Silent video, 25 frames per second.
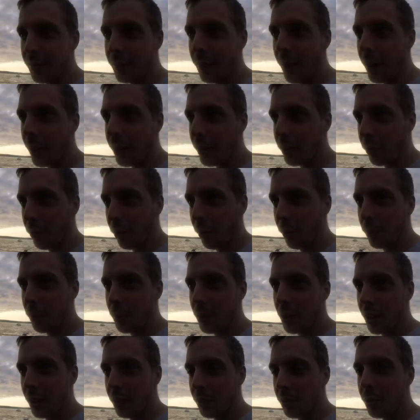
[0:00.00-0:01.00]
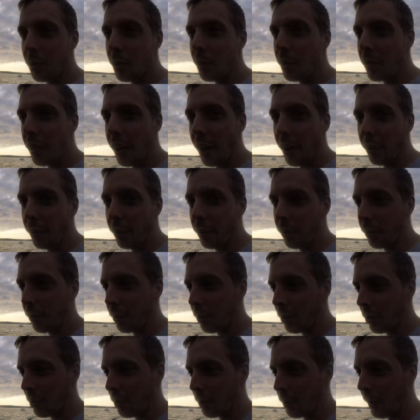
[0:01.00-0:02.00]
Might as well be a 2,000
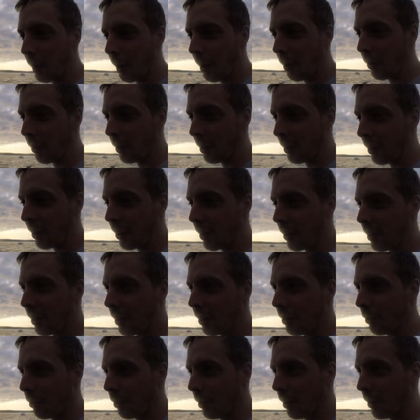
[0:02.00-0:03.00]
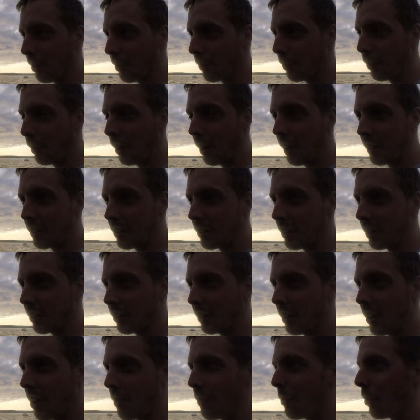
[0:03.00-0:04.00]
horsepower car with plastic
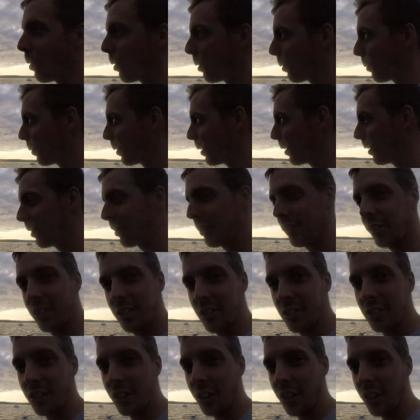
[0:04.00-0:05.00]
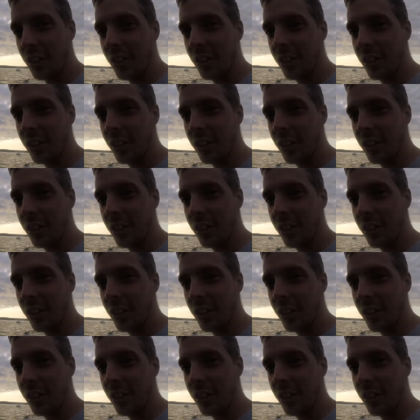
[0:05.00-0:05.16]
lawnmower wheels. So